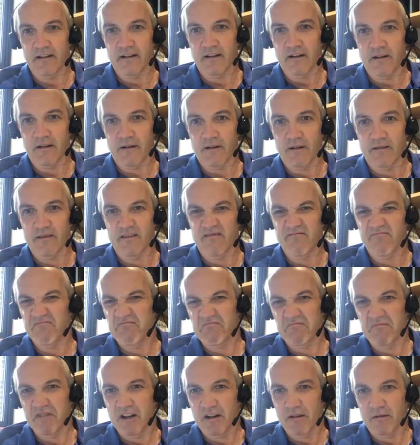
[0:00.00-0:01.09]
or,
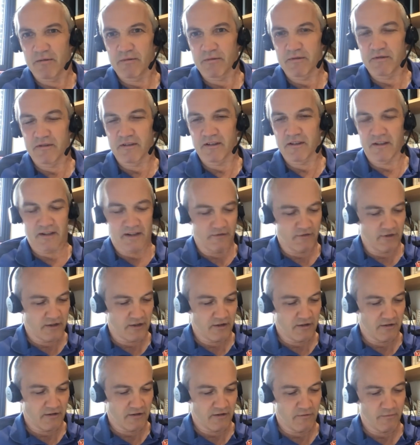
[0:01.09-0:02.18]
give us
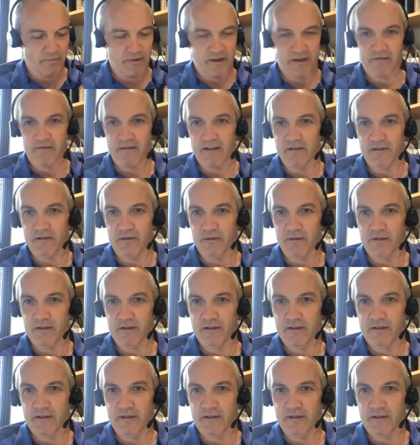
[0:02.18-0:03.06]
your background to it?